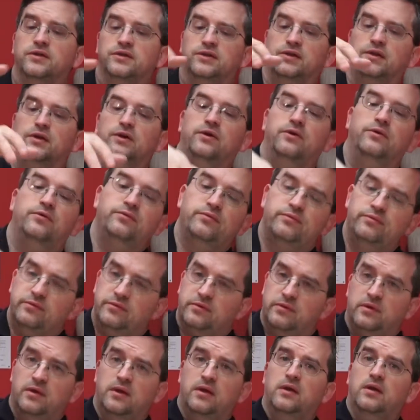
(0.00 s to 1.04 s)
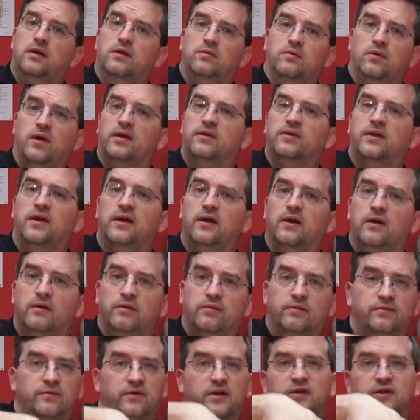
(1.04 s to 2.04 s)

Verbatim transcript: So right there,